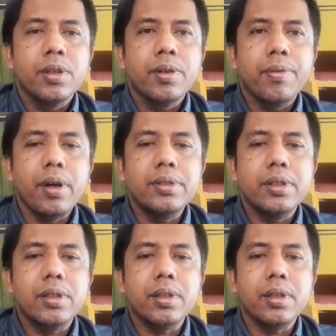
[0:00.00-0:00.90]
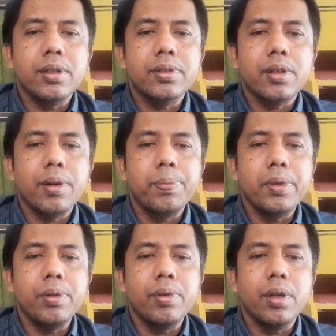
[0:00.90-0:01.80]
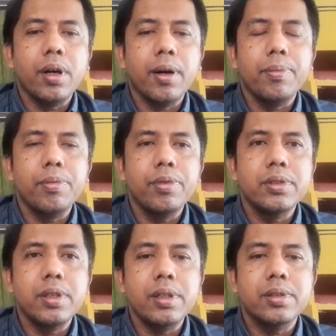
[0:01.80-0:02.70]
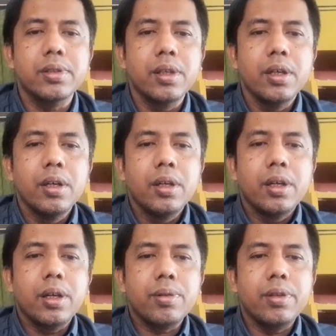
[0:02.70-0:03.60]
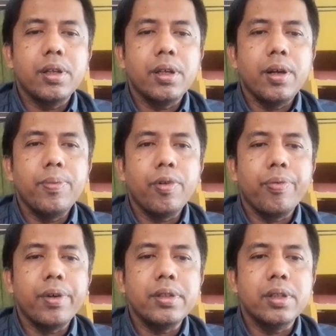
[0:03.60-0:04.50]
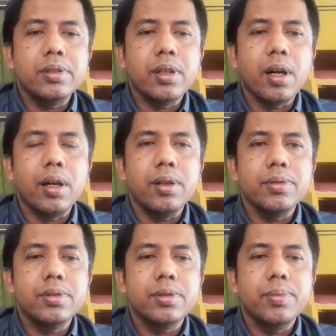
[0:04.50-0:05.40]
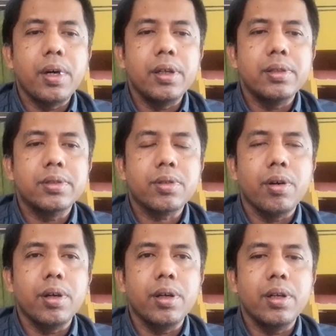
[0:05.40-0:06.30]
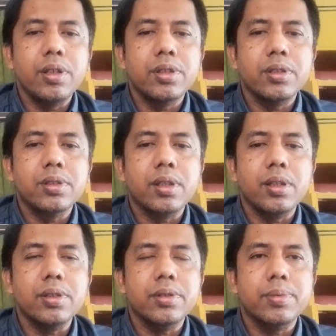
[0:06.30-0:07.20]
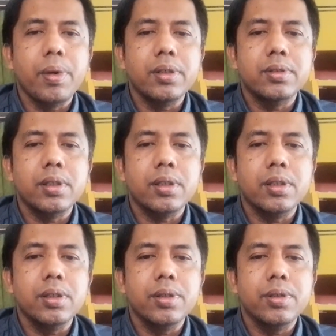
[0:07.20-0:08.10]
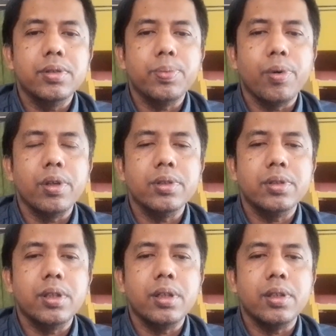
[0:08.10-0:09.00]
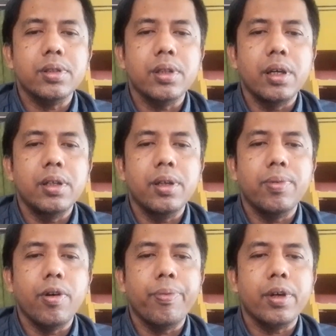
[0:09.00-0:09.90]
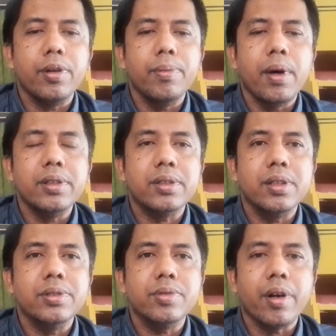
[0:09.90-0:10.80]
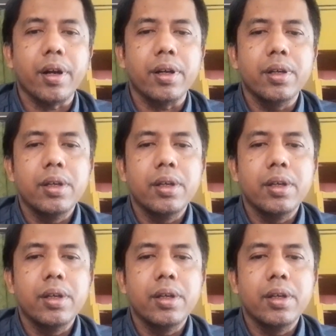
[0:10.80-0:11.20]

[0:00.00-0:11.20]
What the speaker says: Physical therapy will help with this, including improving the child's body's coordination skills, basic sport skill, and developing muscle strength.